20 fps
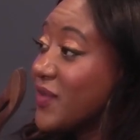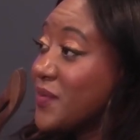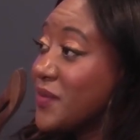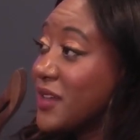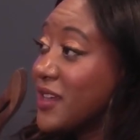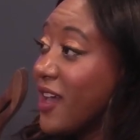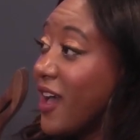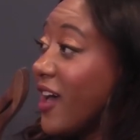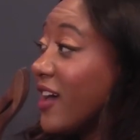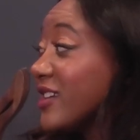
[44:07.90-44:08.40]
and
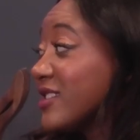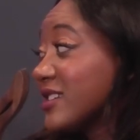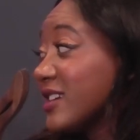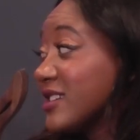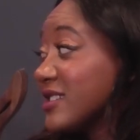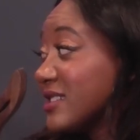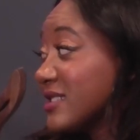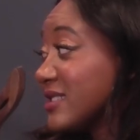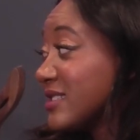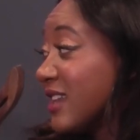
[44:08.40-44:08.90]
beyond,
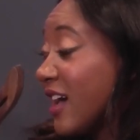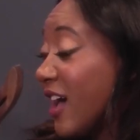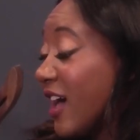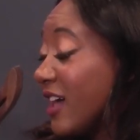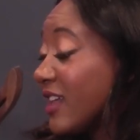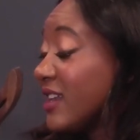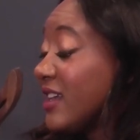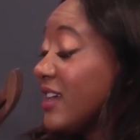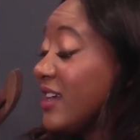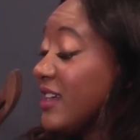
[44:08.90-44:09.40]
because it's
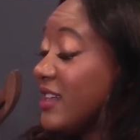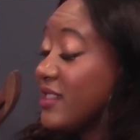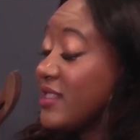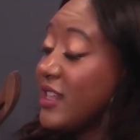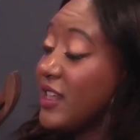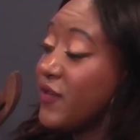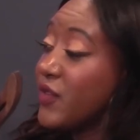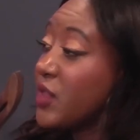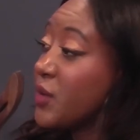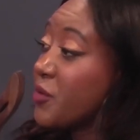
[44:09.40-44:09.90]
not
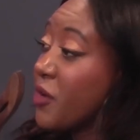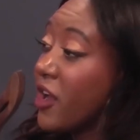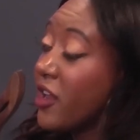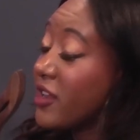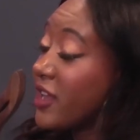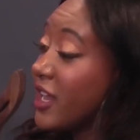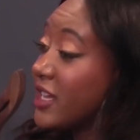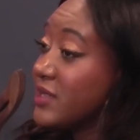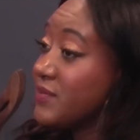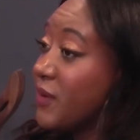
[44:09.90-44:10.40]
even the
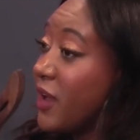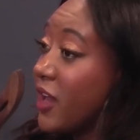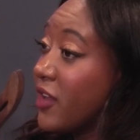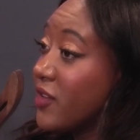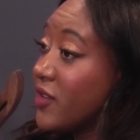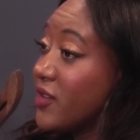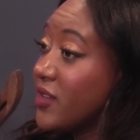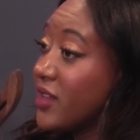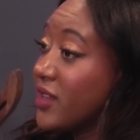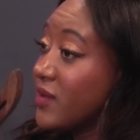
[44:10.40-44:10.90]
broadcast
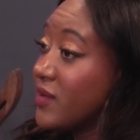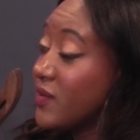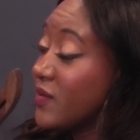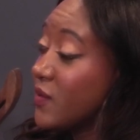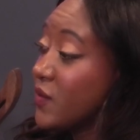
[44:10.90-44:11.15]
model that